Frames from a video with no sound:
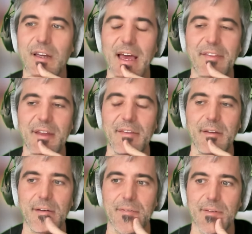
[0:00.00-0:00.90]
yeah, I
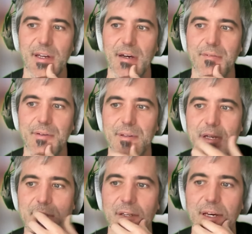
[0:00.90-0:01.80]
think if yeah, a few
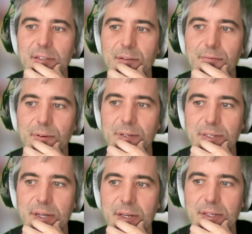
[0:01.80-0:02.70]
things on that. So the first
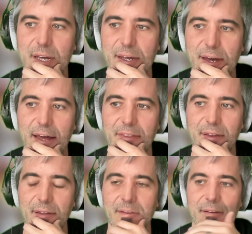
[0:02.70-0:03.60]
thing is like I th-
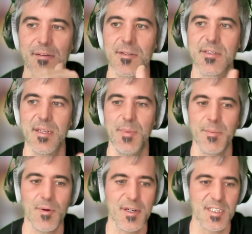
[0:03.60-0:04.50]
I th- to see
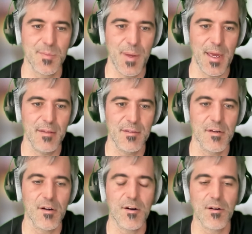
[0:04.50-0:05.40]
people expand
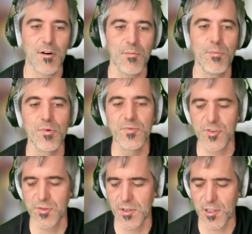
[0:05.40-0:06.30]
or or
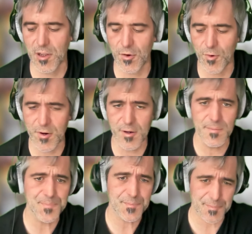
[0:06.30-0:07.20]
moved lower
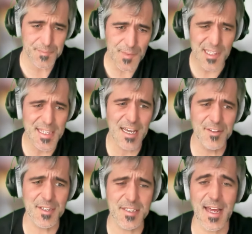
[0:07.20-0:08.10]
down
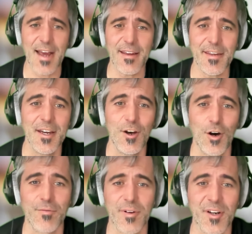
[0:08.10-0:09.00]
the stack
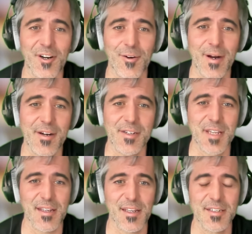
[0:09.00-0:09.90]
over their career is
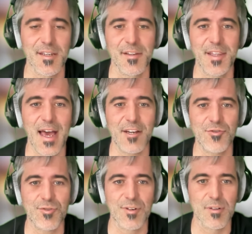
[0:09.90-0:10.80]
like as a
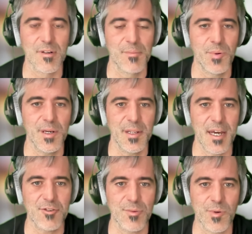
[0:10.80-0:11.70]
natural, a pretty
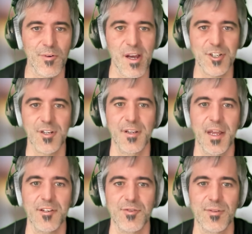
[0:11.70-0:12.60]
natural progression,
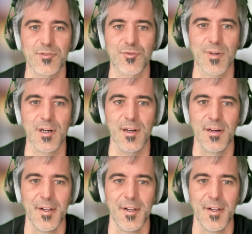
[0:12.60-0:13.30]
natural draw,